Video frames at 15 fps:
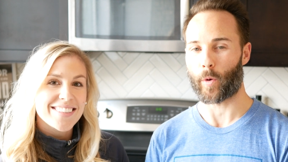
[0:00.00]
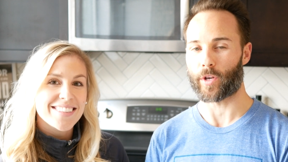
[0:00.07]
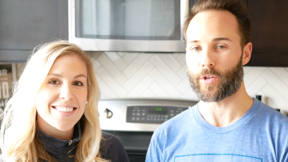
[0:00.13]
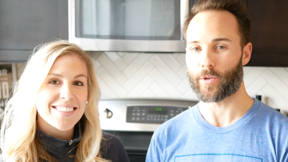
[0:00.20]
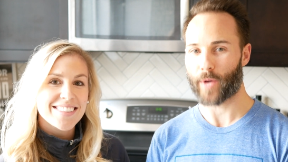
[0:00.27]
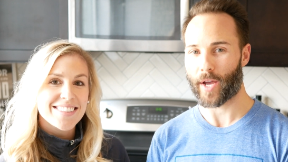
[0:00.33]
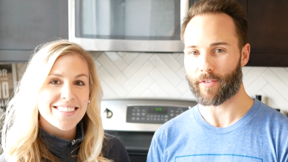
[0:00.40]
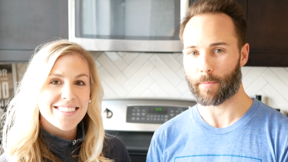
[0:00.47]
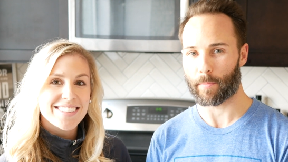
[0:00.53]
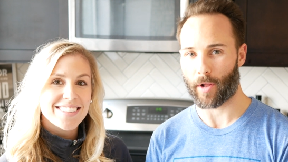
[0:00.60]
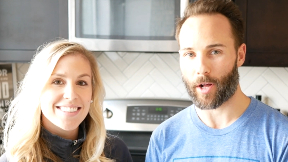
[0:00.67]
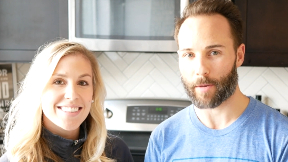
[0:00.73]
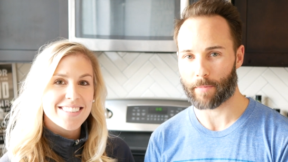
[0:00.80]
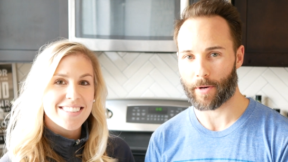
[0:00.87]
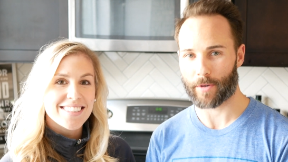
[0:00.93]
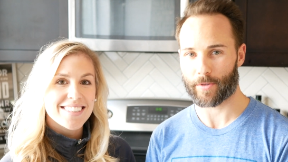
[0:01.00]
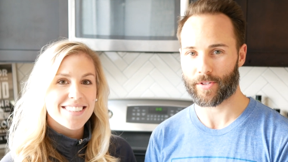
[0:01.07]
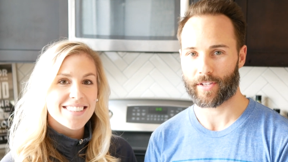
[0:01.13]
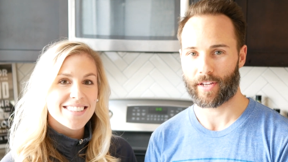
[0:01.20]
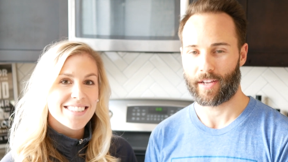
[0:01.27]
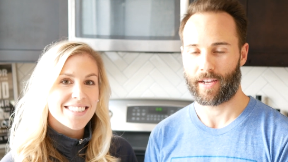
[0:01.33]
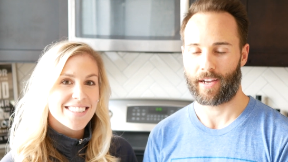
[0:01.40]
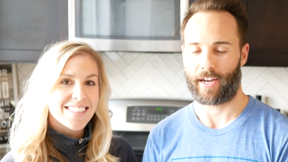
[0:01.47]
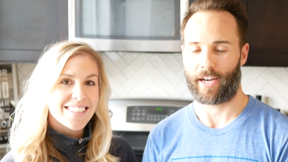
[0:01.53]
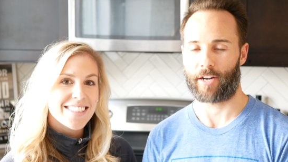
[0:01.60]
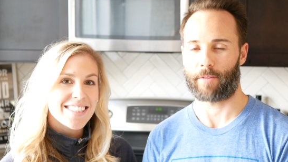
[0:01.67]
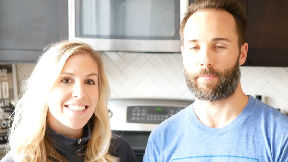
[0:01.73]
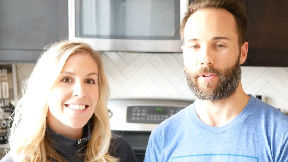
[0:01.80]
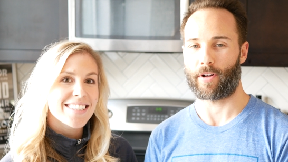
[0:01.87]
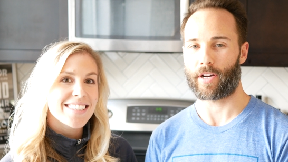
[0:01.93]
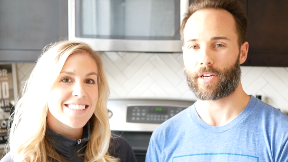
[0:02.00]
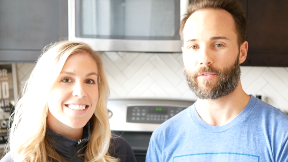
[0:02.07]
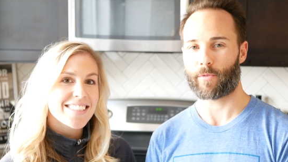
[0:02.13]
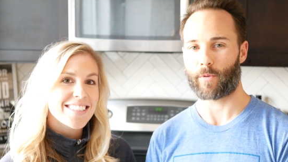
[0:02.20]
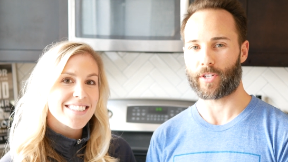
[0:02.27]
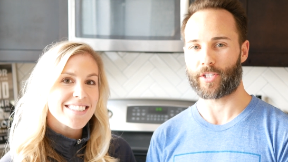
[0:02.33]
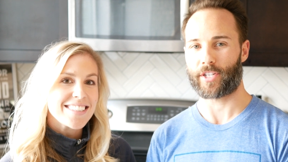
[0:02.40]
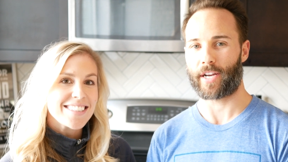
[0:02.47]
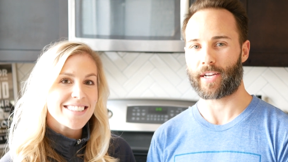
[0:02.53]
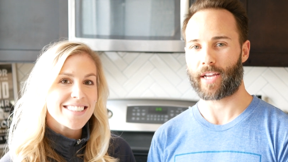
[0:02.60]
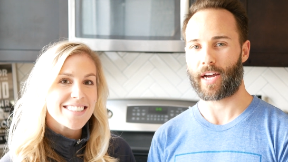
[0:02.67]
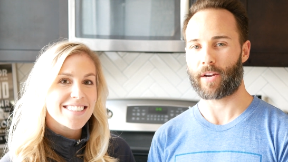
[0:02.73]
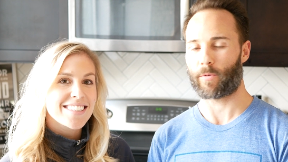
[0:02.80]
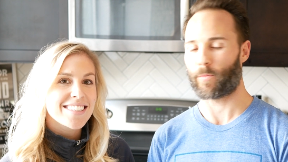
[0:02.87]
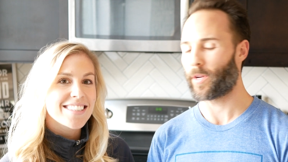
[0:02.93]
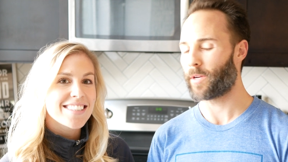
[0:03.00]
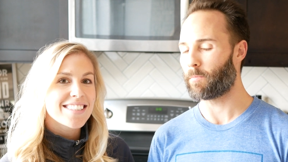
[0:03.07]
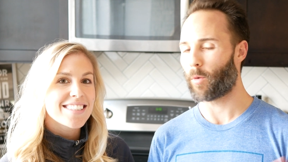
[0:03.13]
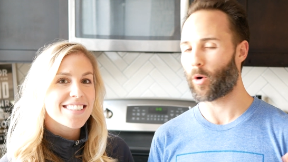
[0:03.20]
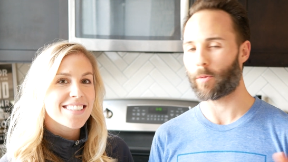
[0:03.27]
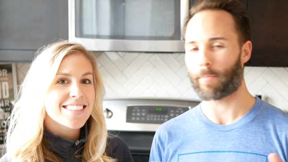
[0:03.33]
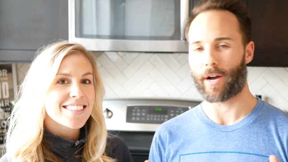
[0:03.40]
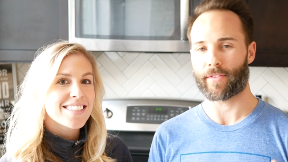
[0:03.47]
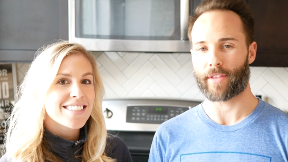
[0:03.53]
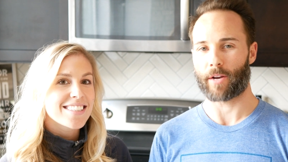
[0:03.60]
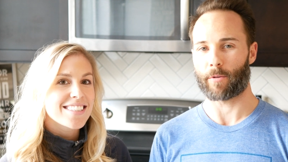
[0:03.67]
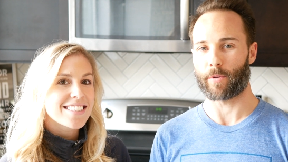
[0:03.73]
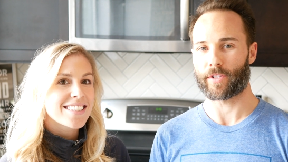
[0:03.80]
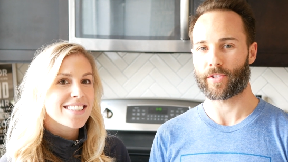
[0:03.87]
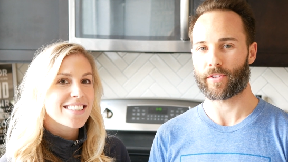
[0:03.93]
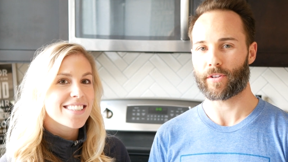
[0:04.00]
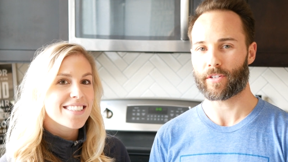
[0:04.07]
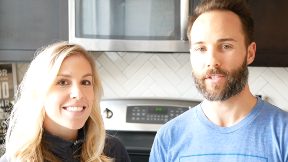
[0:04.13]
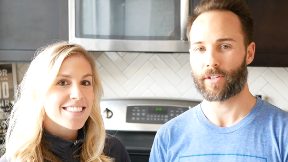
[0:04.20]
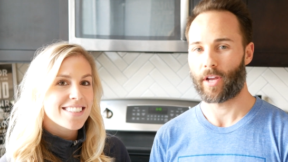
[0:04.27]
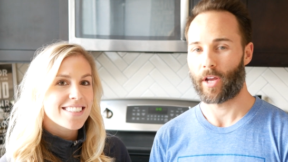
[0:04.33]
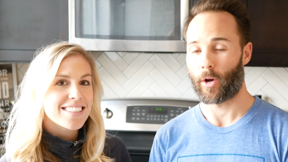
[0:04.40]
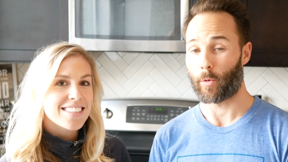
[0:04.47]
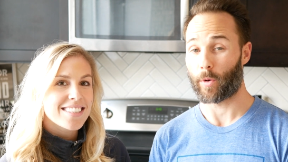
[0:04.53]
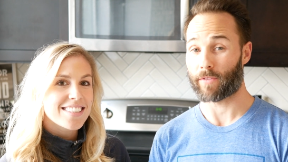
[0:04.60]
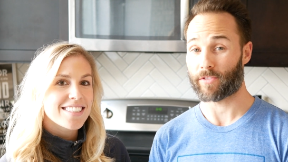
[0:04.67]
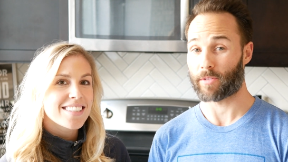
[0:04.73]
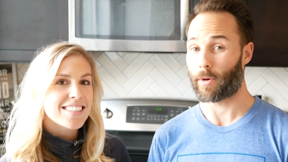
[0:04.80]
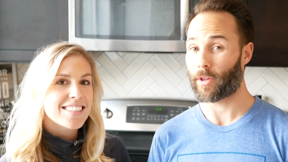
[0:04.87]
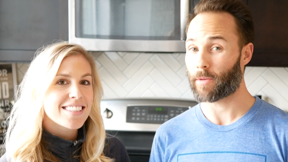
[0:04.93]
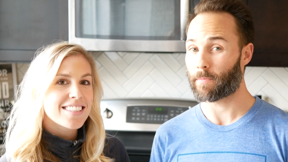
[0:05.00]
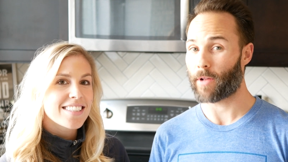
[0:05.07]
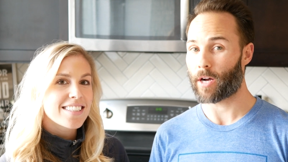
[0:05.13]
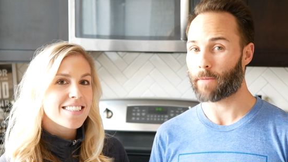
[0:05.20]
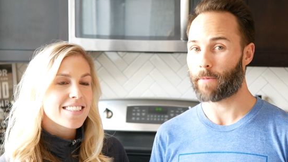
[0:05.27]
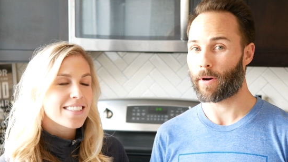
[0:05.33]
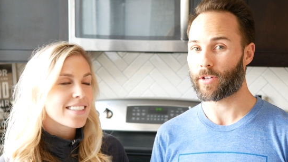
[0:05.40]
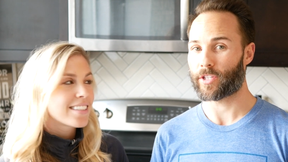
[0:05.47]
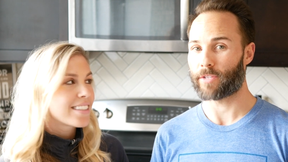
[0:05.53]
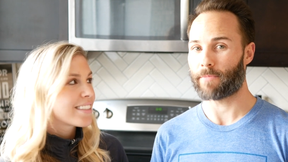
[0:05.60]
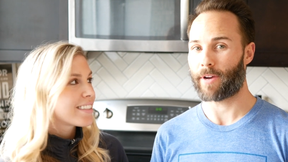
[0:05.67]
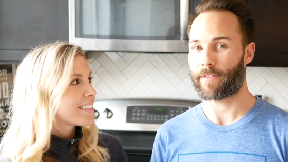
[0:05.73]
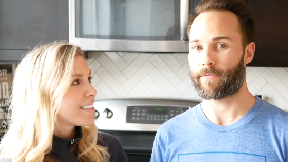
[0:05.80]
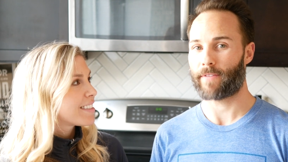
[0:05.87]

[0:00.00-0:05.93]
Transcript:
Speaker 1: We do have a blog post on our blog if you want to check out and read more about that research. We have some other blog posts you might